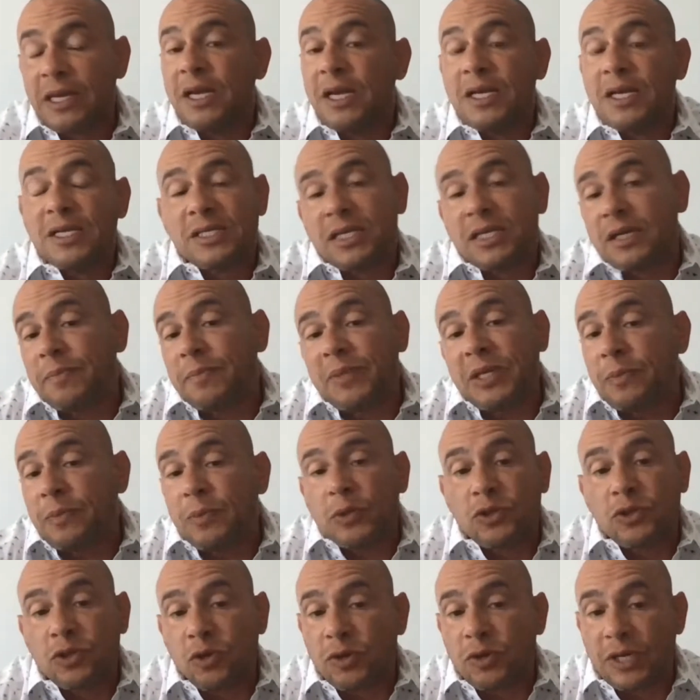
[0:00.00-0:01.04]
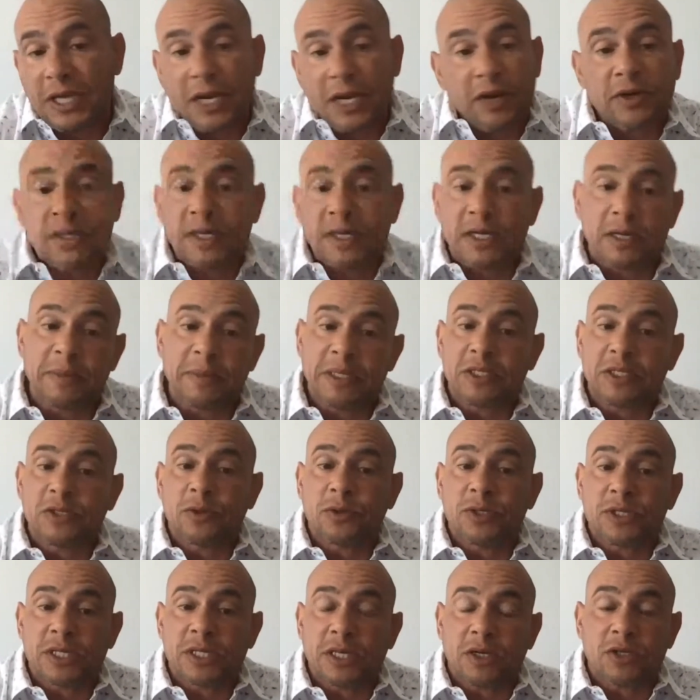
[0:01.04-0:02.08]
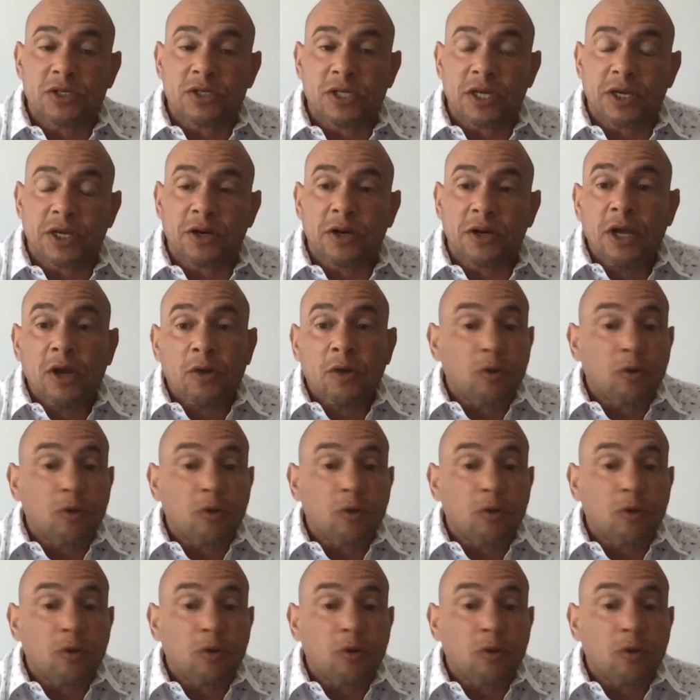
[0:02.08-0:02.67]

Some people don't care to come into a sales center.